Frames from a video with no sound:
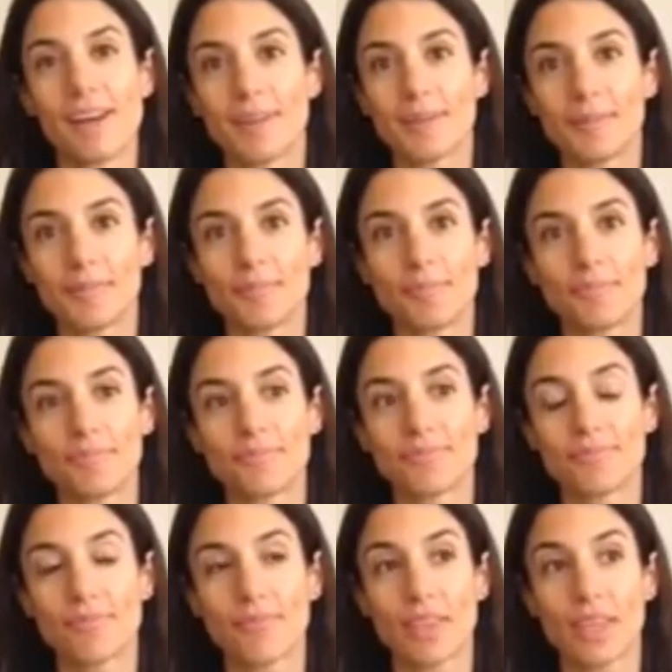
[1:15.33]

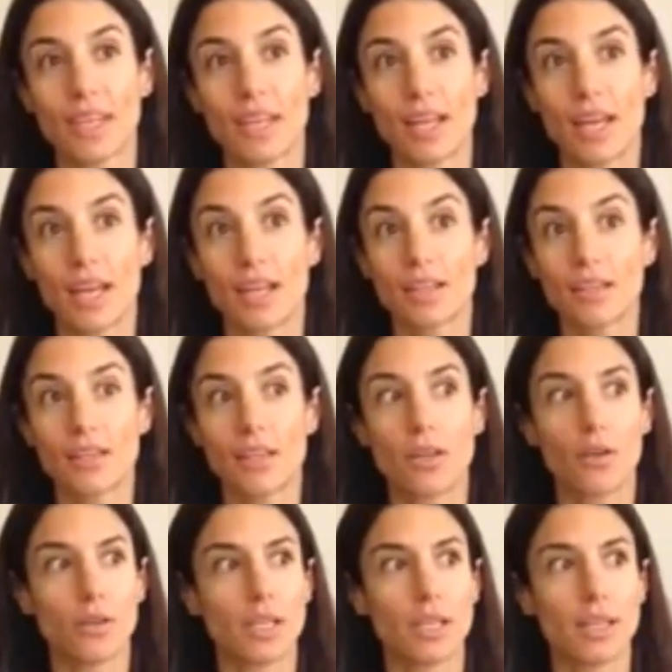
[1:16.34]
And
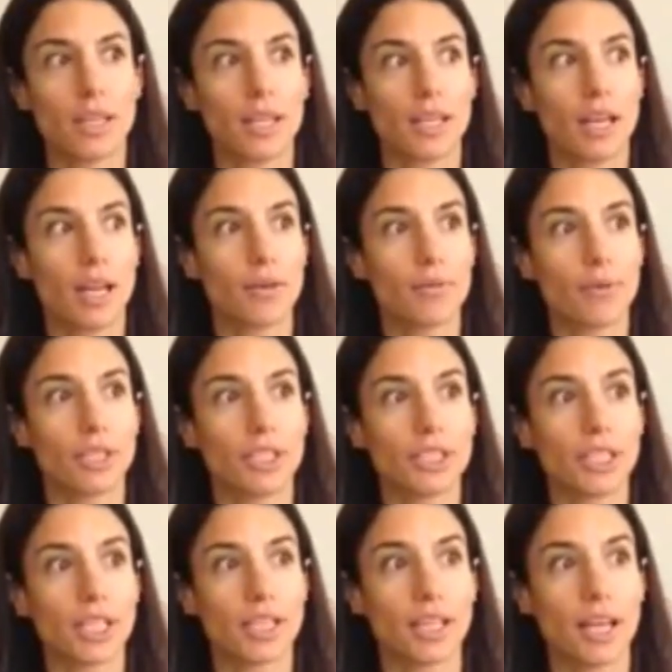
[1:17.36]
the only thing I
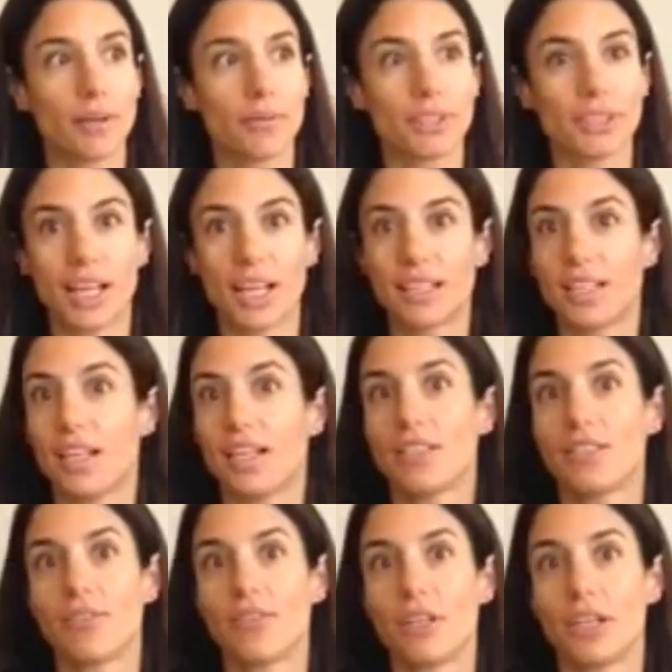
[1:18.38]
wish I had done
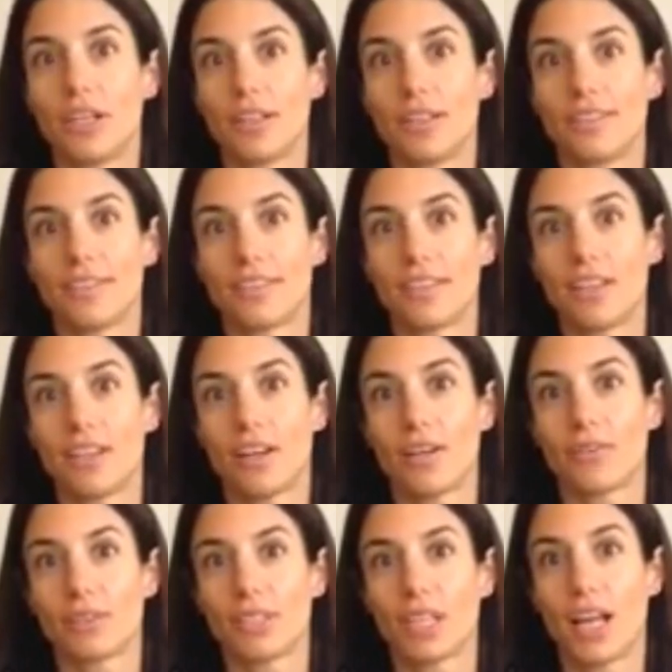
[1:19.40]
it sooner.
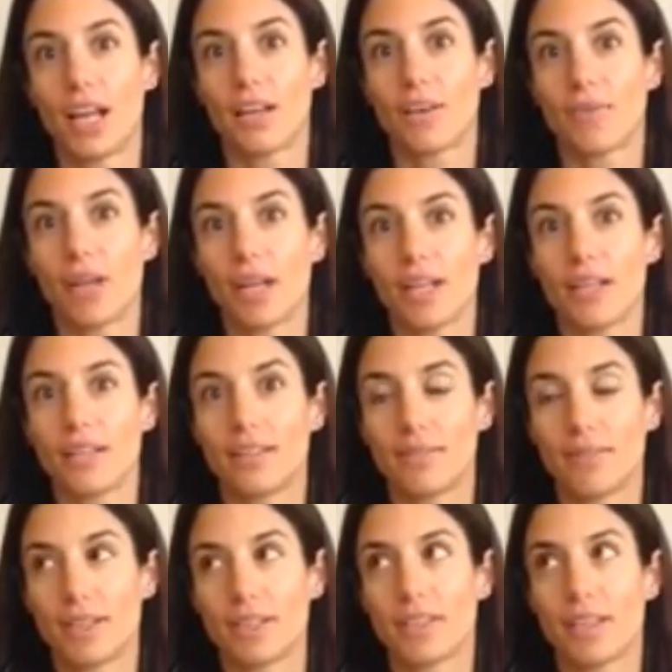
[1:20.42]
I wish I hadn't waited.
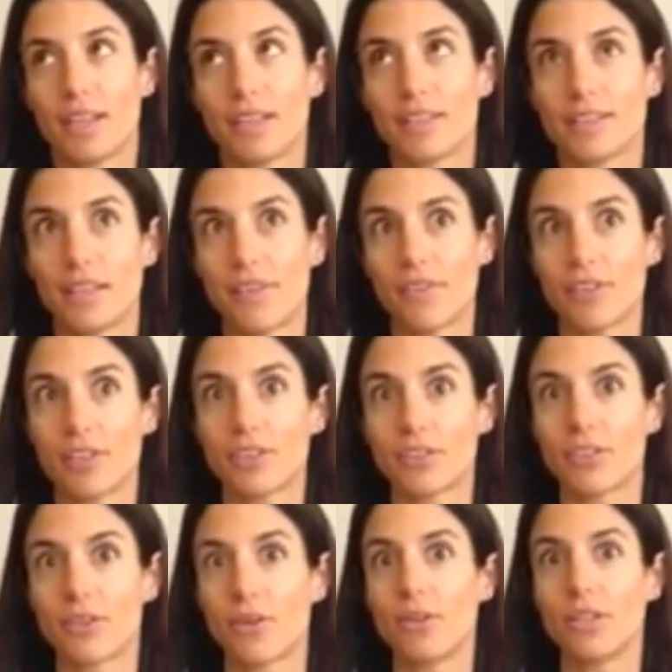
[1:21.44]
My son is 7
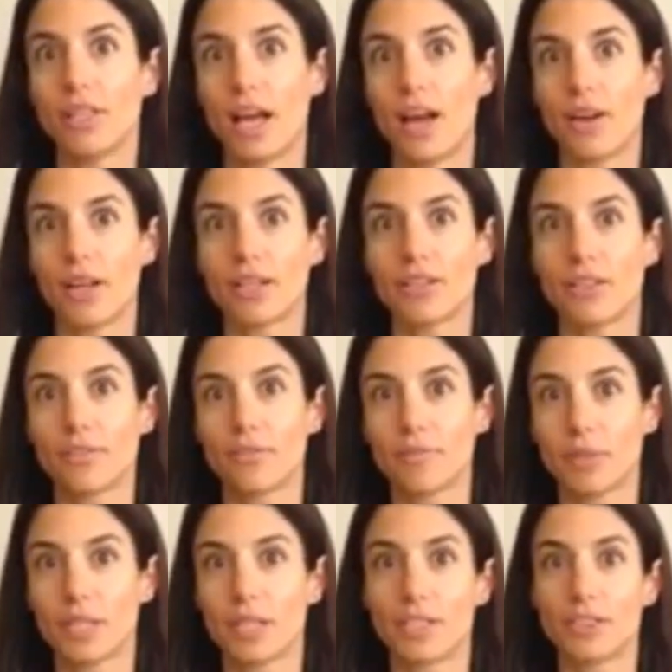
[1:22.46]
years old now. I could
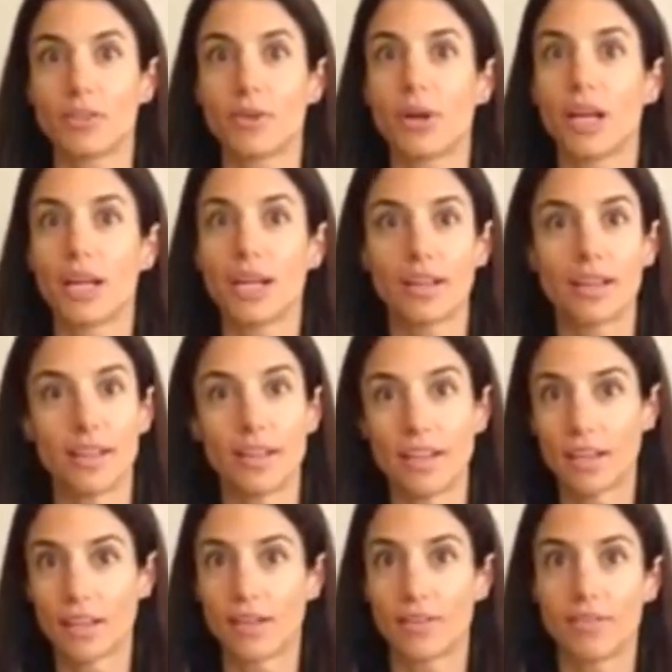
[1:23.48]
have been enjoying
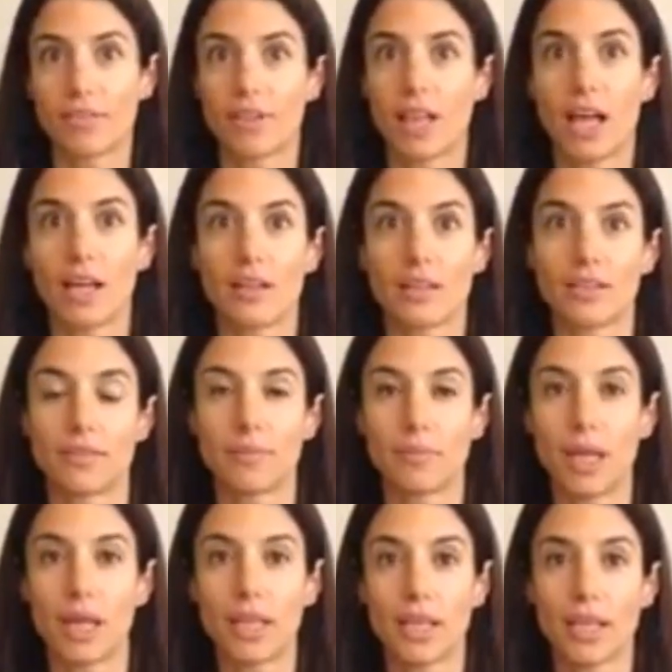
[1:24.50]
a flat
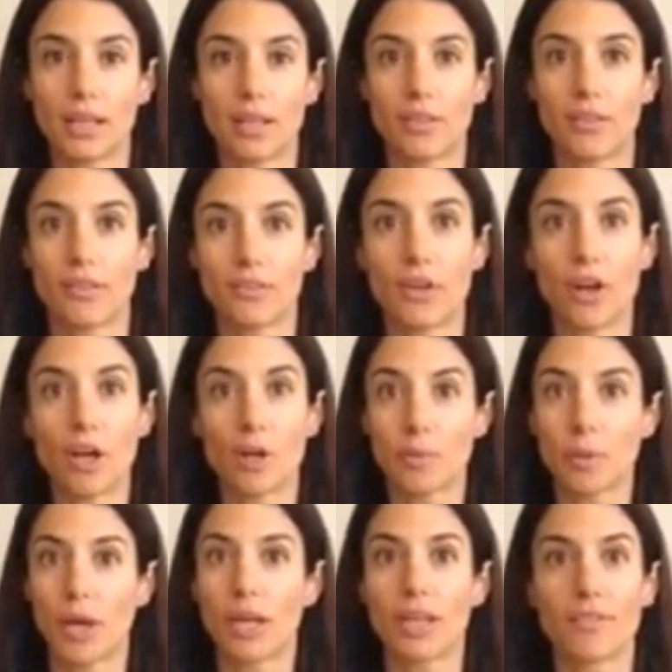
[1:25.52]
belly and a
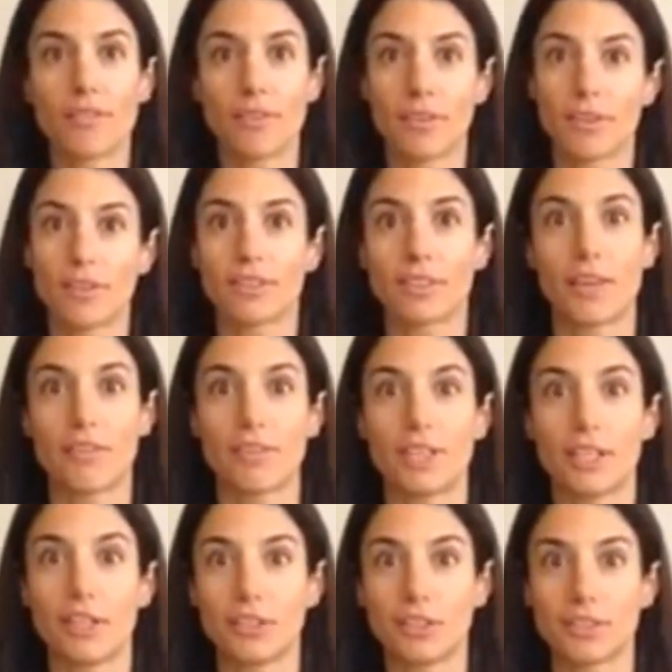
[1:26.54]
strong body for
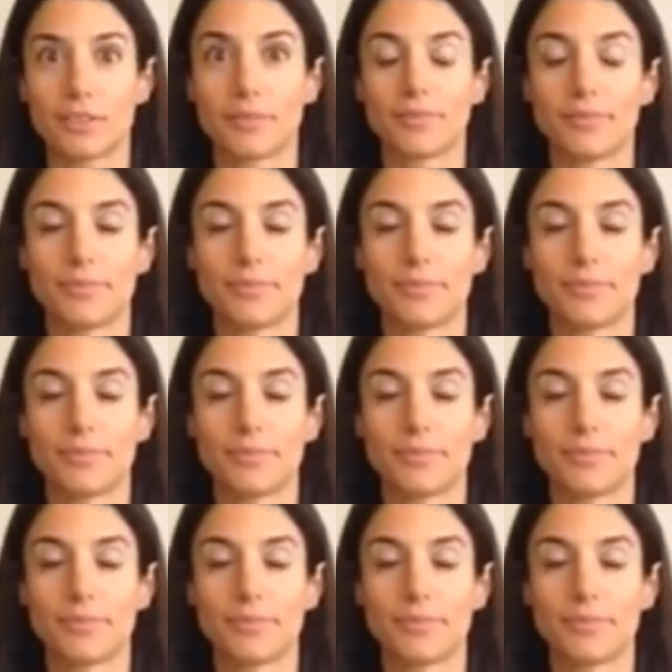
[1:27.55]
7 years.